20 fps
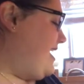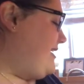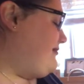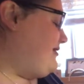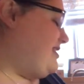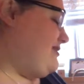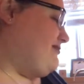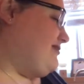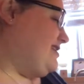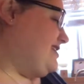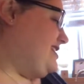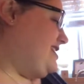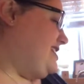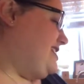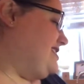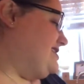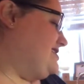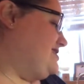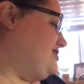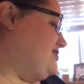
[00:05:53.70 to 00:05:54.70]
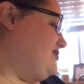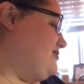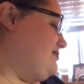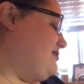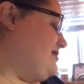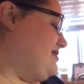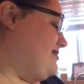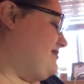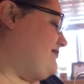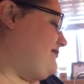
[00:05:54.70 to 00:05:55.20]
would really eat soup
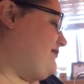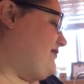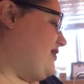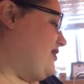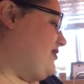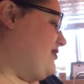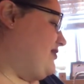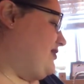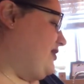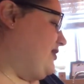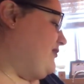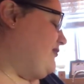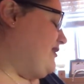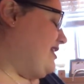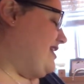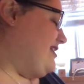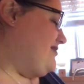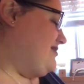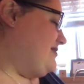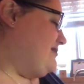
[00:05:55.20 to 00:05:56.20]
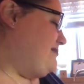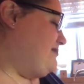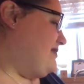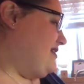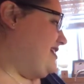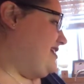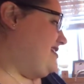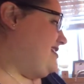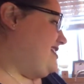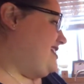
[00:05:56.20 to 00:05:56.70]
all year round,
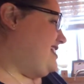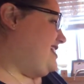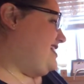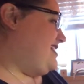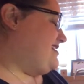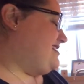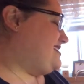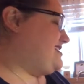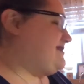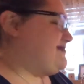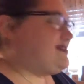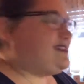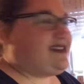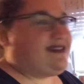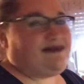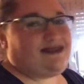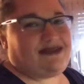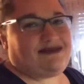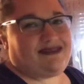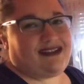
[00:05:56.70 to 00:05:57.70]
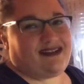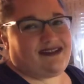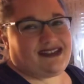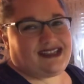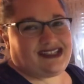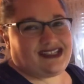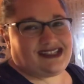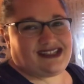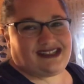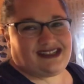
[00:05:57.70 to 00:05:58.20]
but in the summertime, sometimes
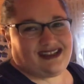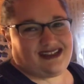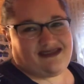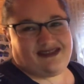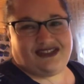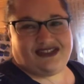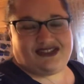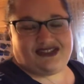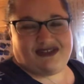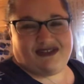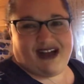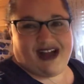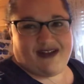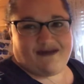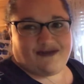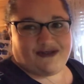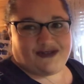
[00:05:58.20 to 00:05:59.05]
it's just a little too hot for